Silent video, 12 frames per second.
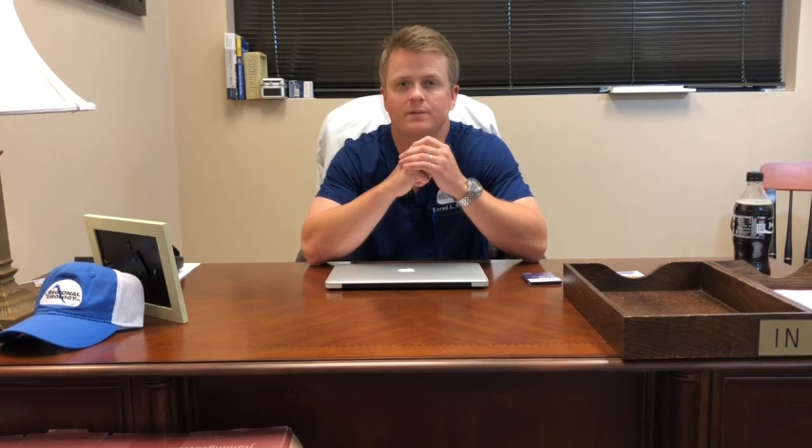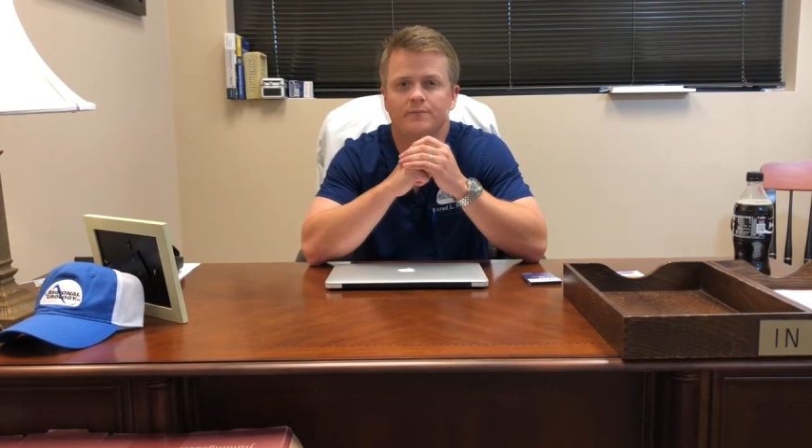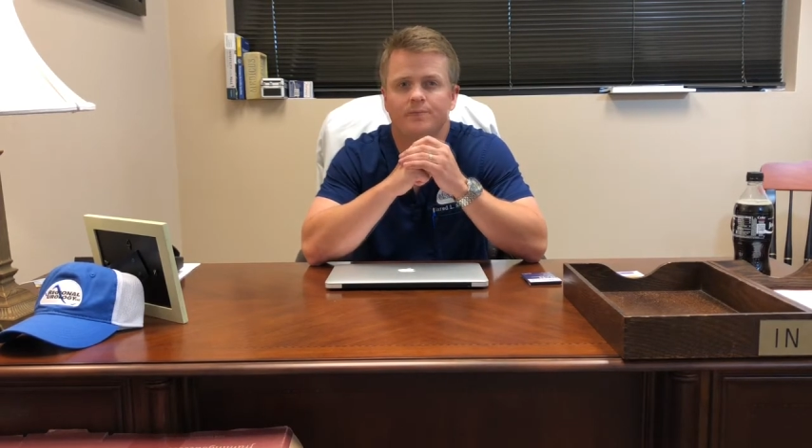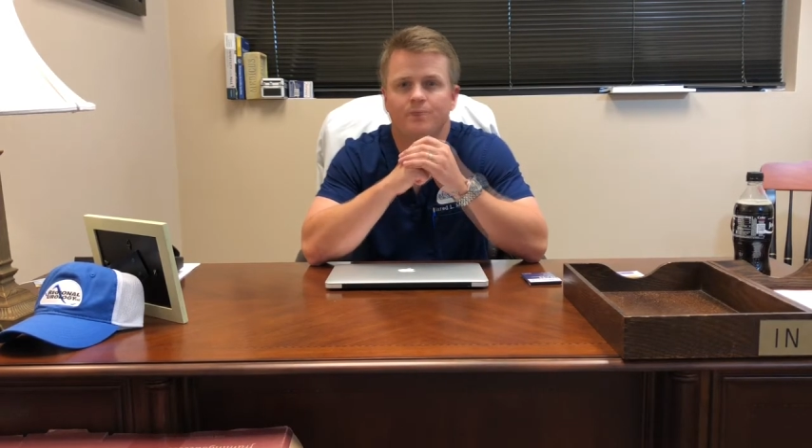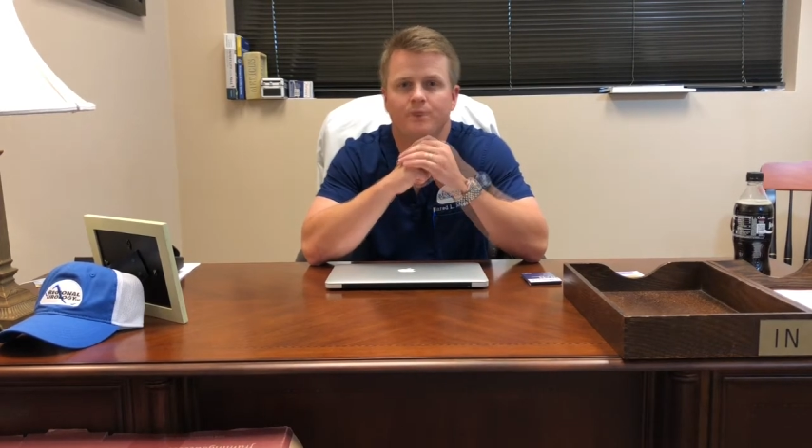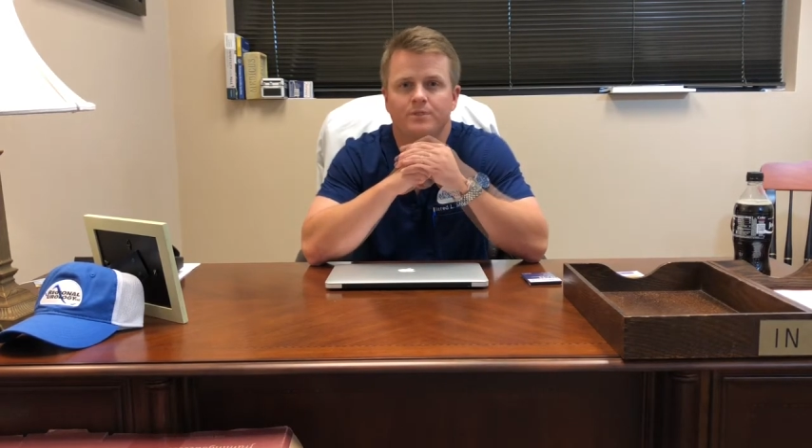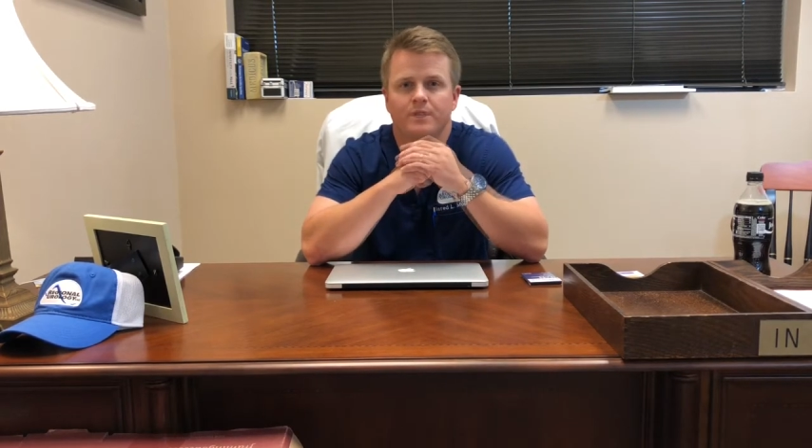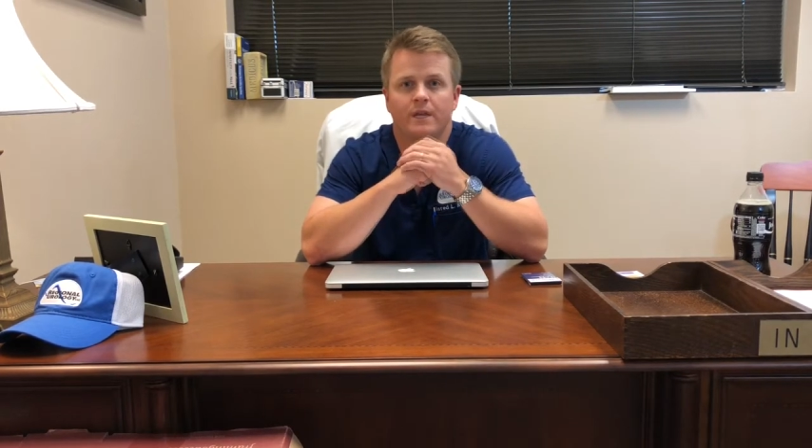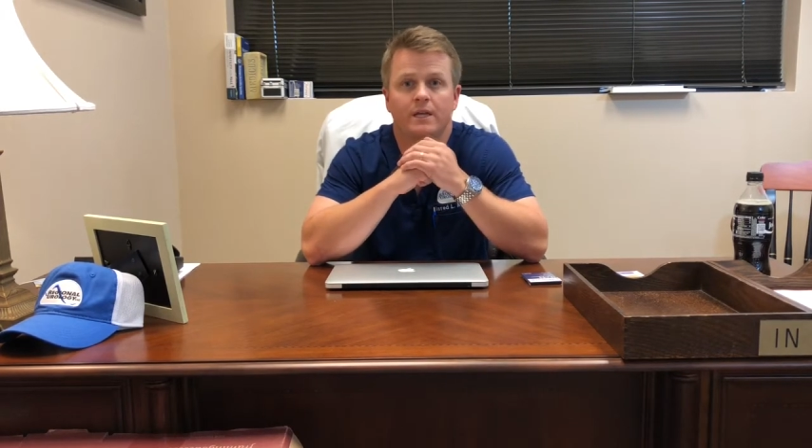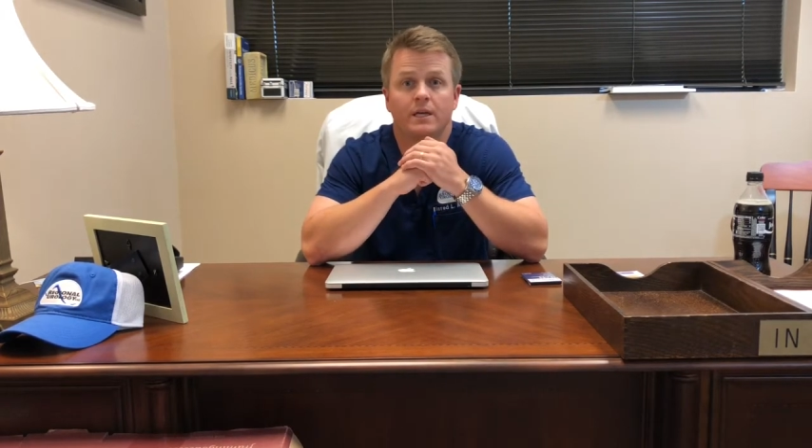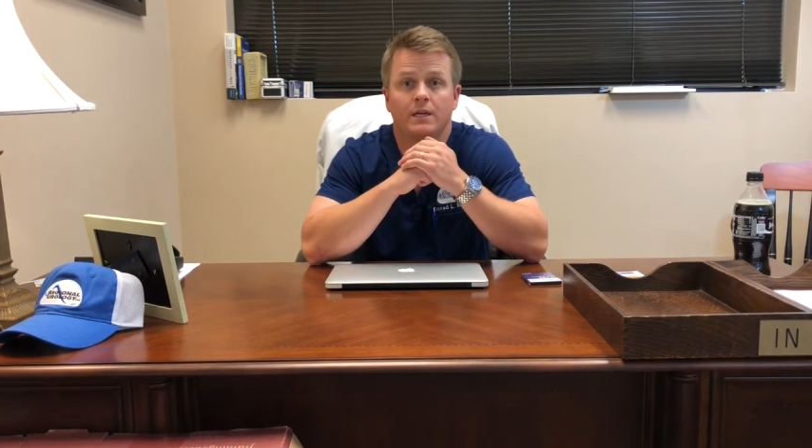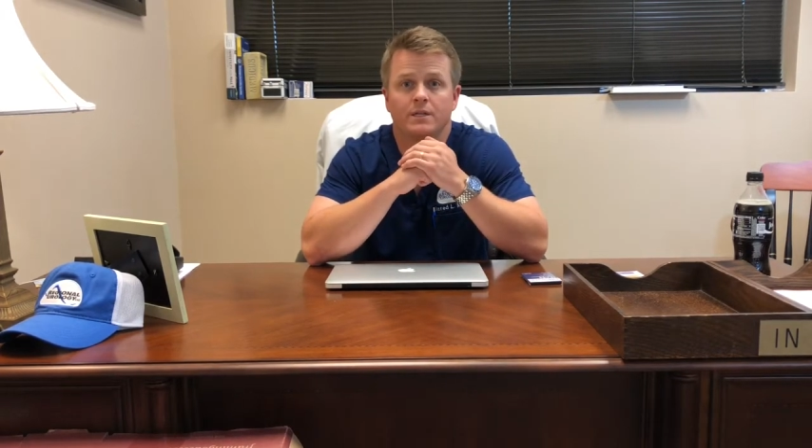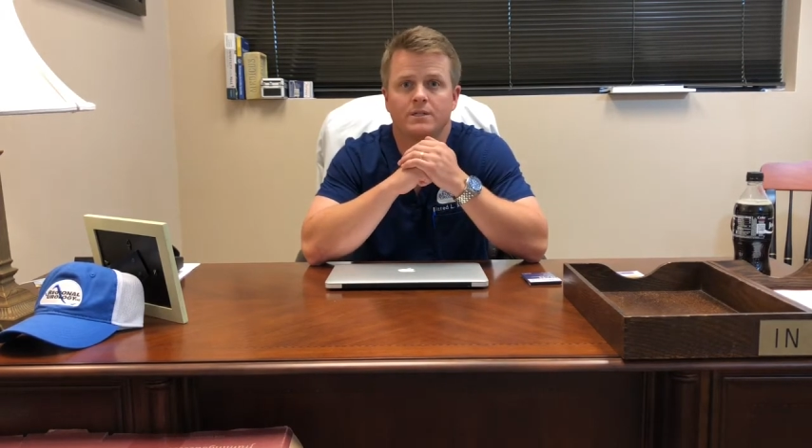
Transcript: Anyone who's had a kidney